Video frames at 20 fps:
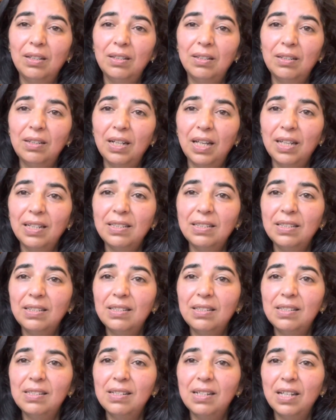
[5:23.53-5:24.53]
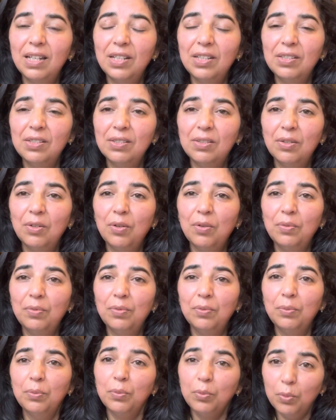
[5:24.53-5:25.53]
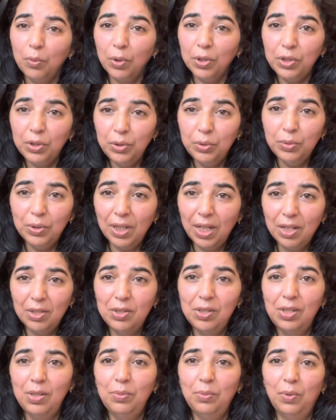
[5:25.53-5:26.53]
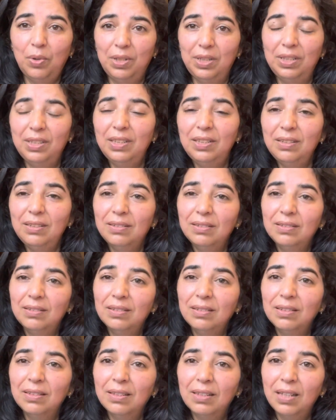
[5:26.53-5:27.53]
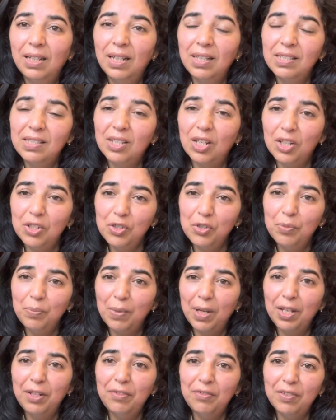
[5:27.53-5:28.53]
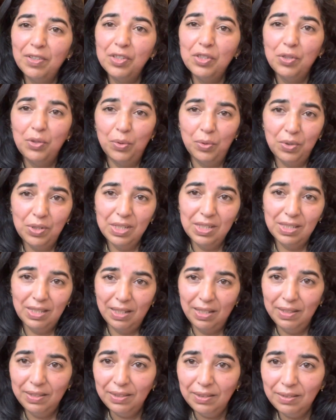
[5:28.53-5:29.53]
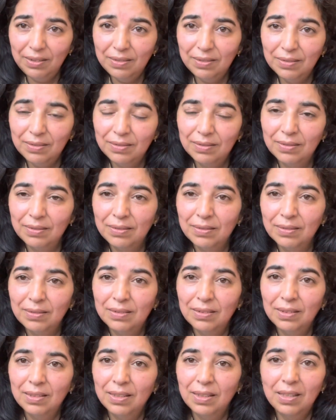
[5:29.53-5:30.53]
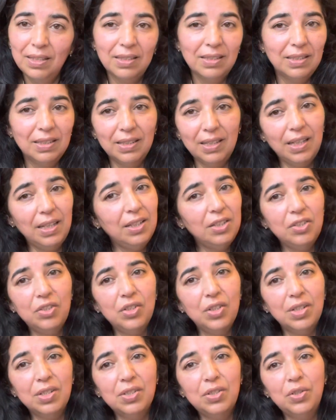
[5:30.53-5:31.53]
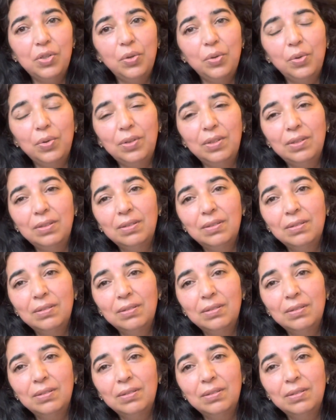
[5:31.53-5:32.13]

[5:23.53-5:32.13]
likes and dislikes of what you actually wanted and starts to manifest your desire. It's again just your